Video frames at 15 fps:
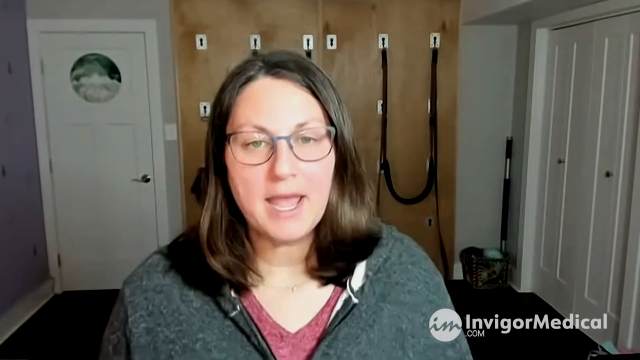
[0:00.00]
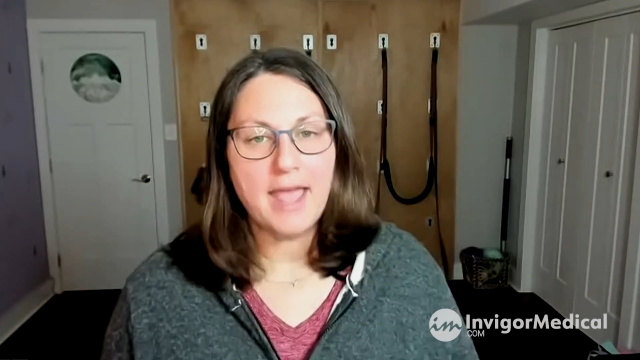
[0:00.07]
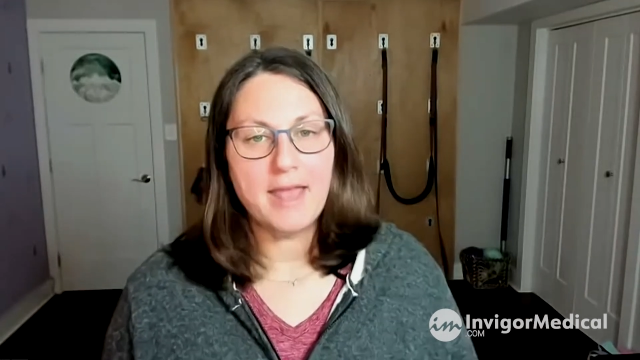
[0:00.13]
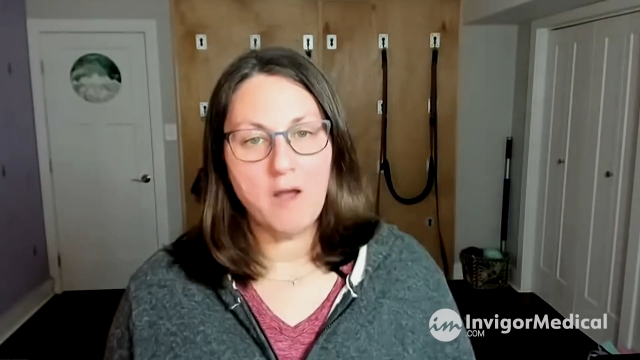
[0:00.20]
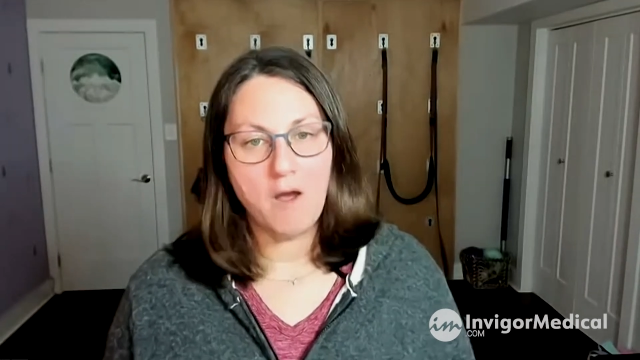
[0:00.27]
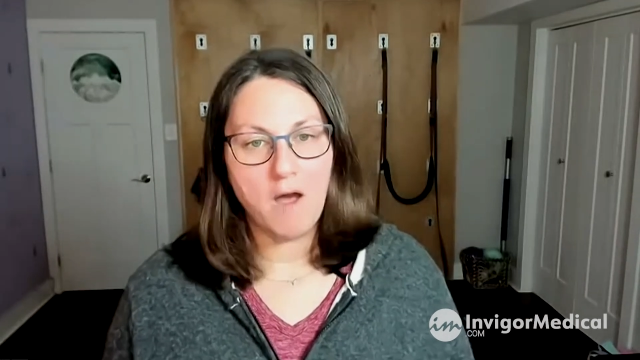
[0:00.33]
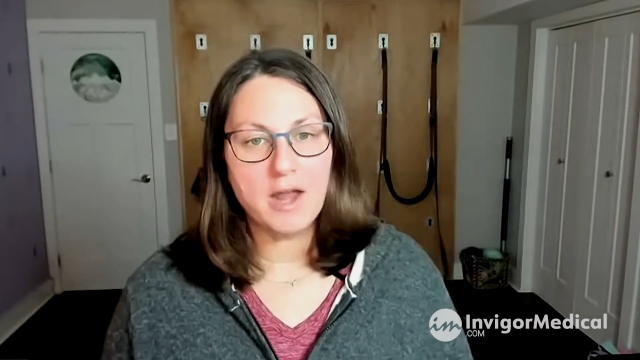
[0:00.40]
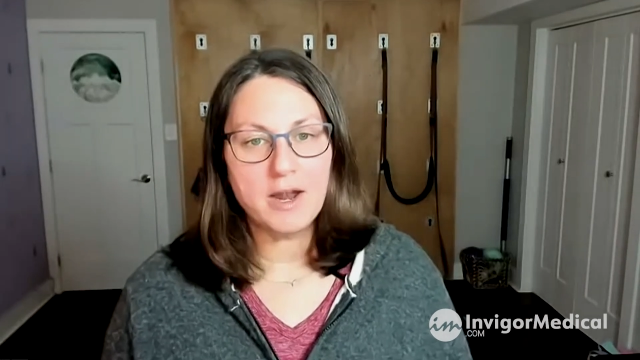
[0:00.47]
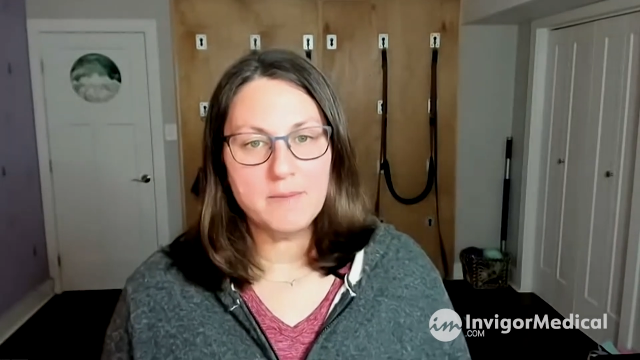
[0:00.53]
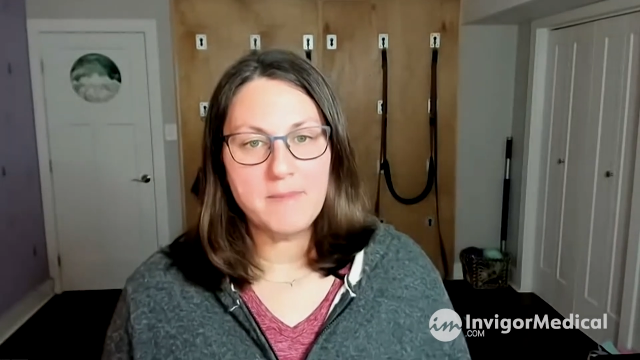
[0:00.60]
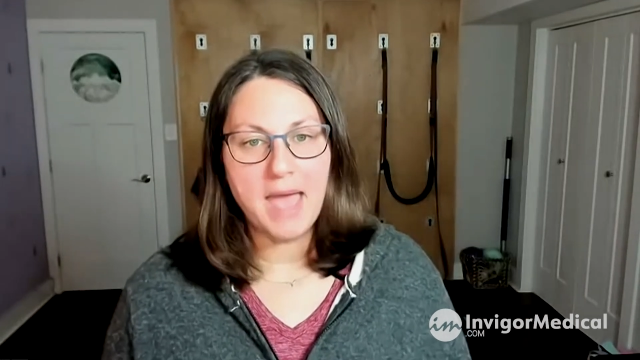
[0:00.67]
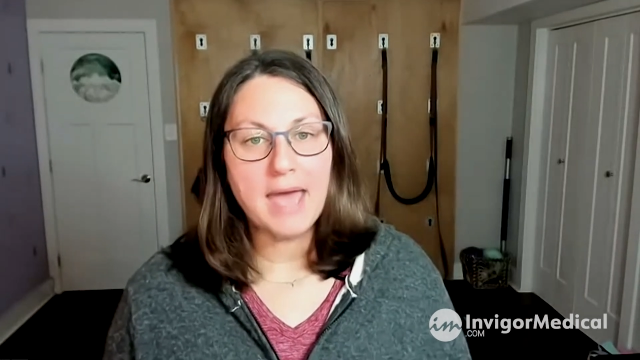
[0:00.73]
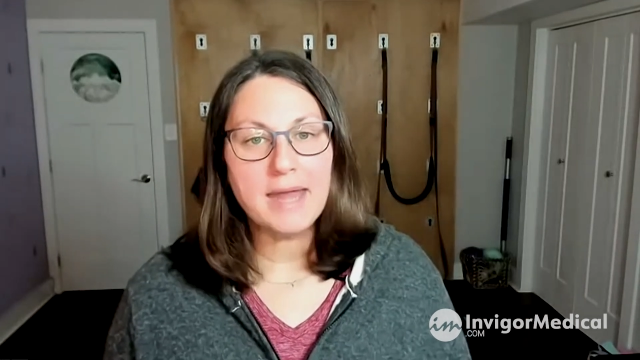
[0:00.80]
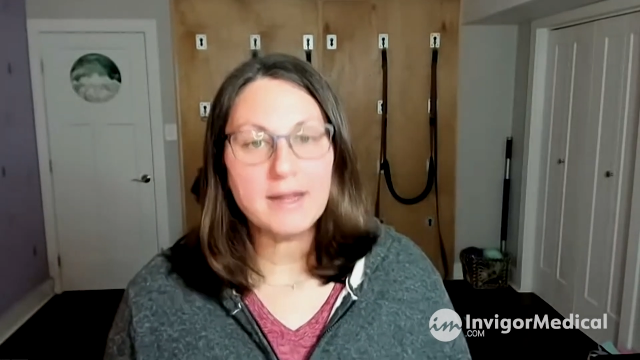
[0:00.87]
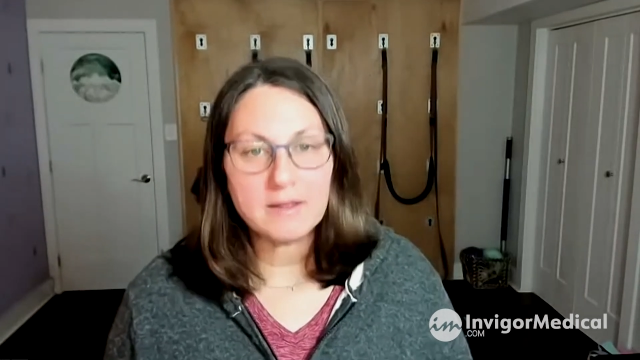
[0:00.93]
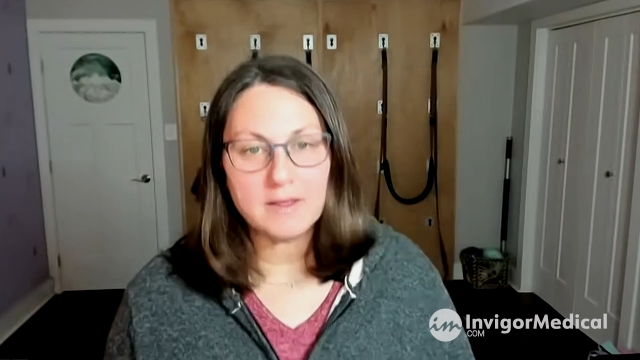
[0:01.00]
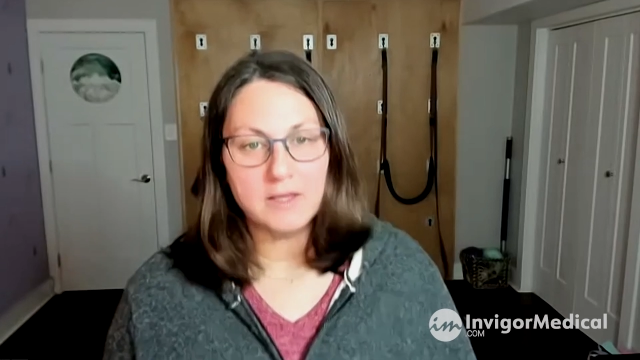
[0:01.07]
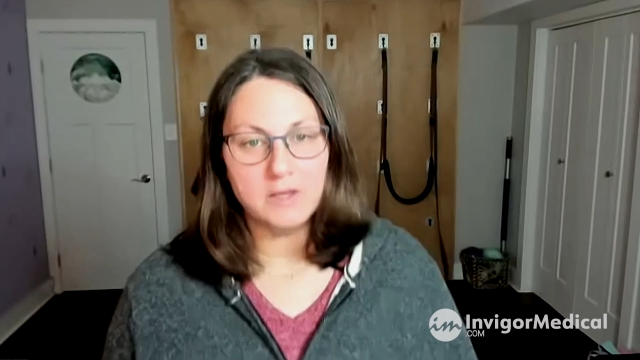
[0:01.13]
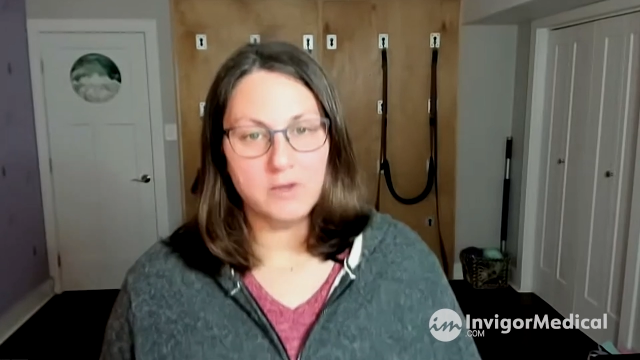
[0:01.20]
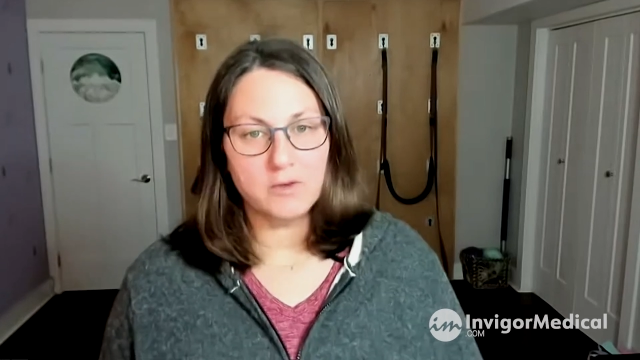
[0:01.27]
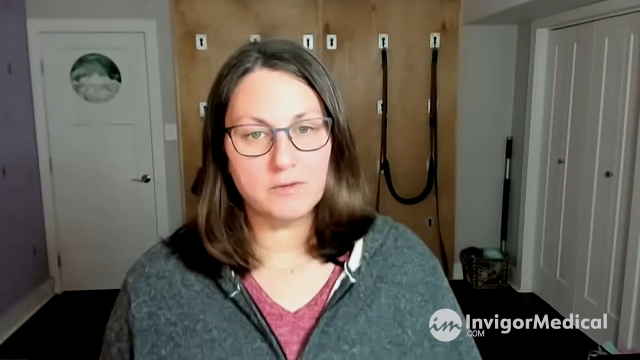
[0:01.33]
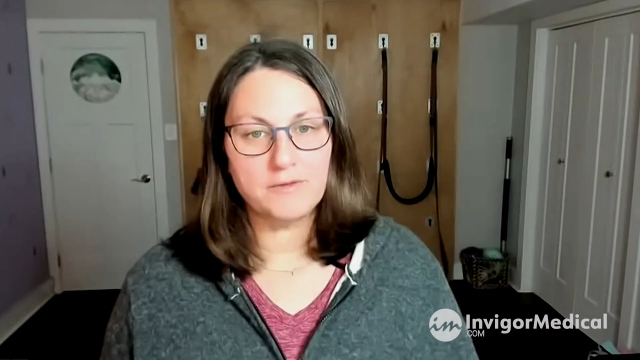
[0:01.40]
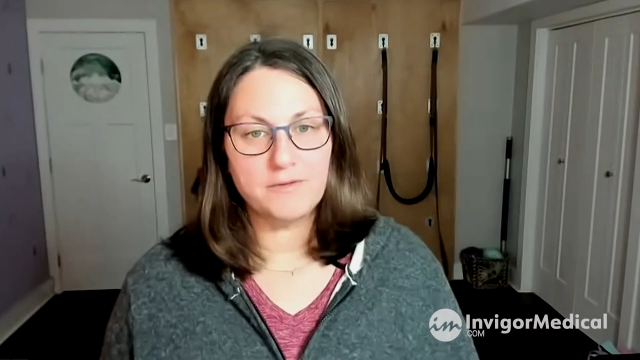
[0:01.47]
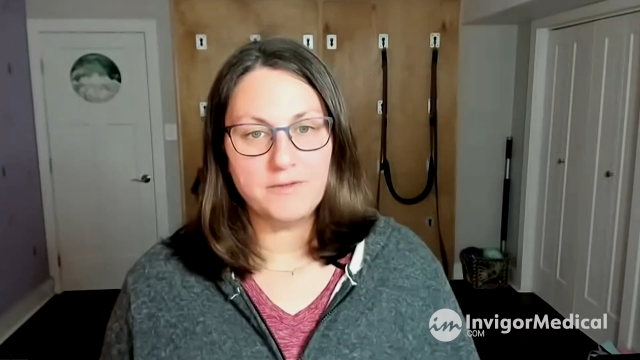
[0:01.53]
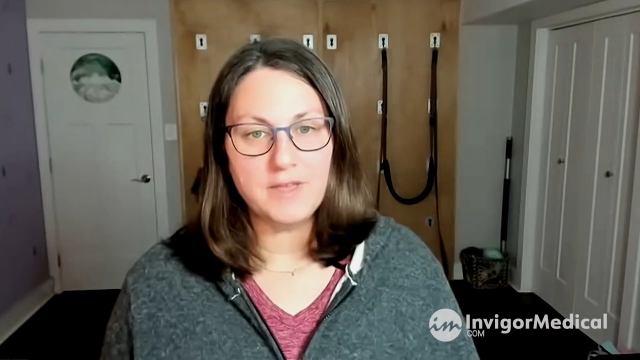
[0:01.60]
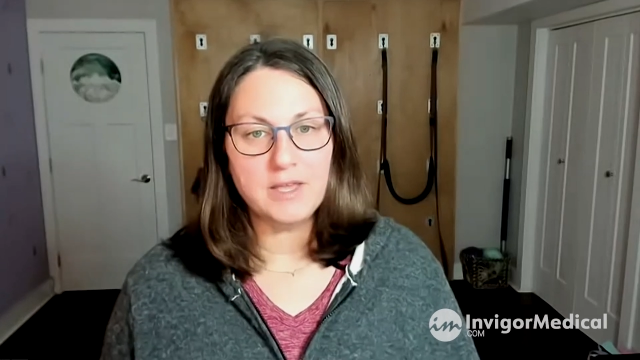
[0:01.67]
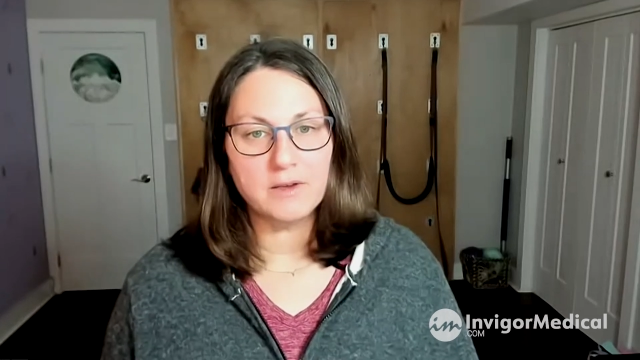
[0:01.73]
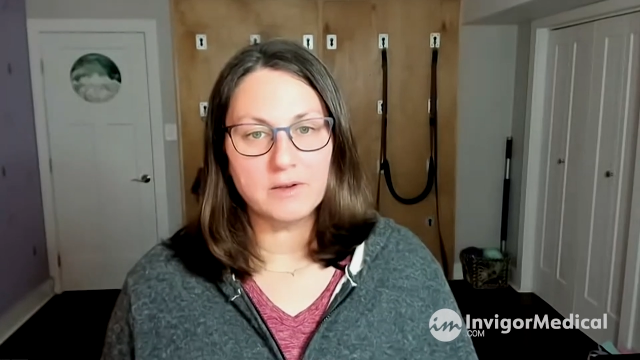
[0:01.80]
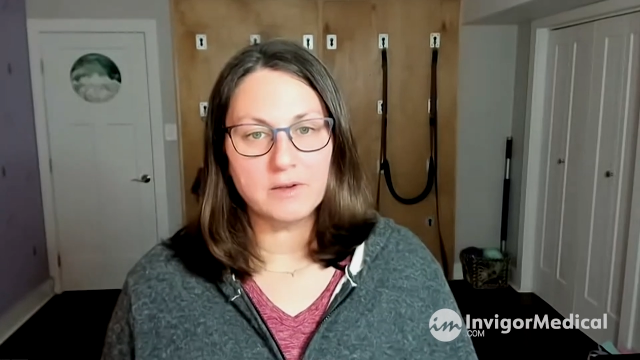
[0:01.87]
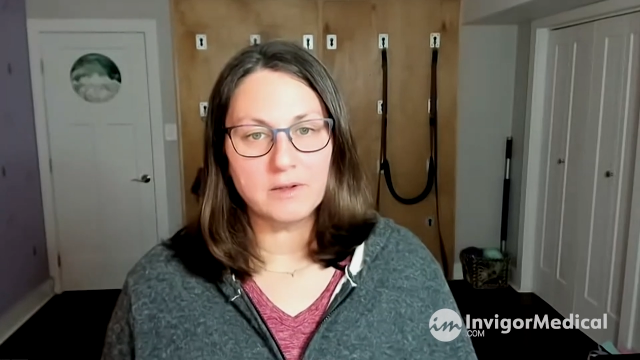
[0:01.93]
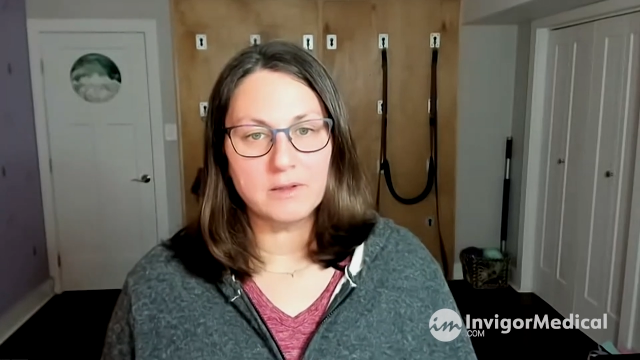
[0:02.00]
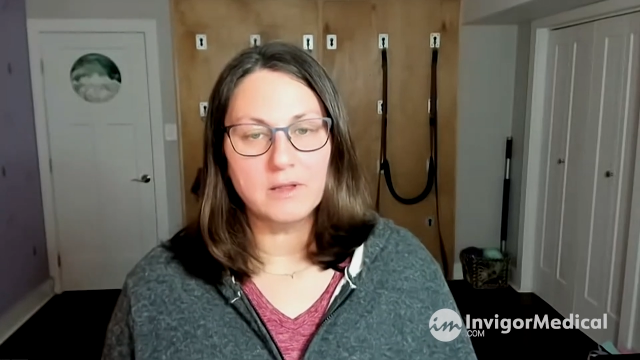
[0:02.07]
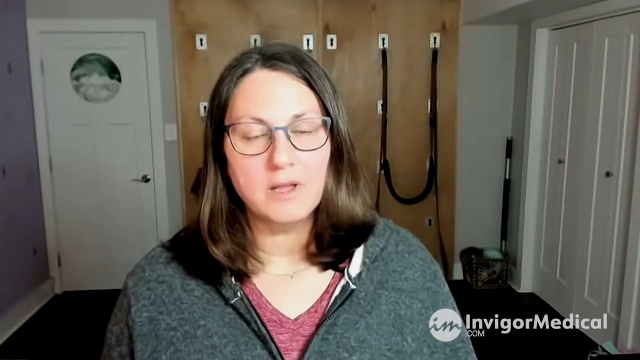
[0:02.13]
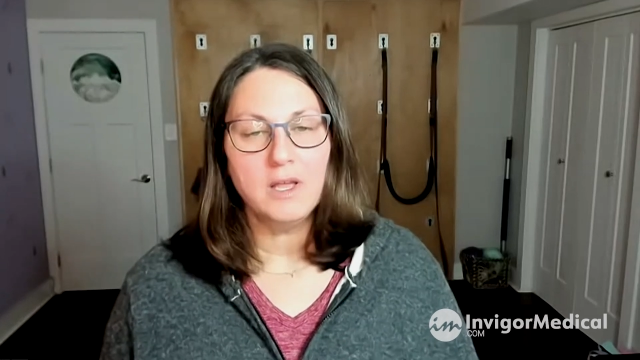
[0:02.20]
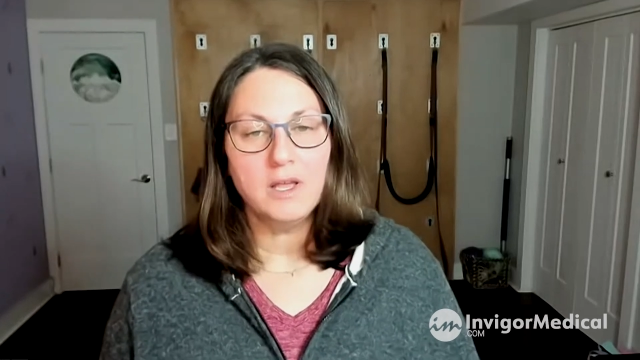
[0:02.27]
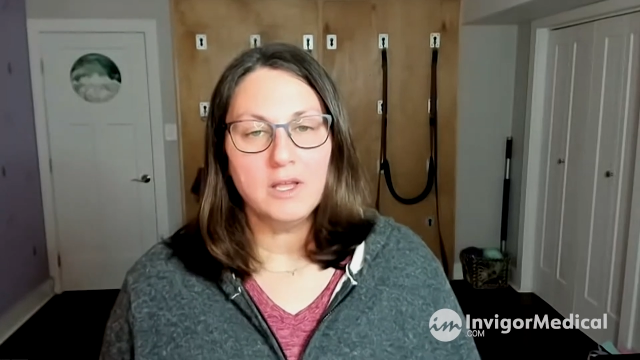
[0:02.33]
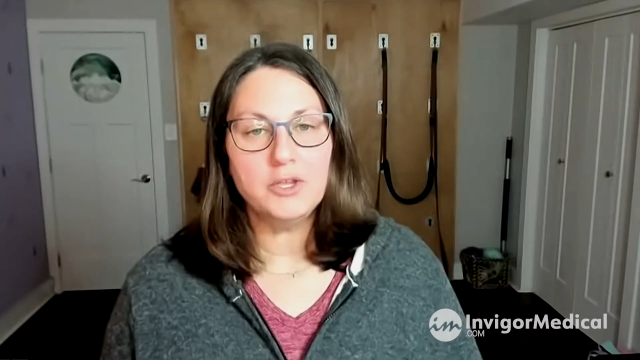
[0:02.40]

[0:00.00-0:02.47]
and automatically you'll feel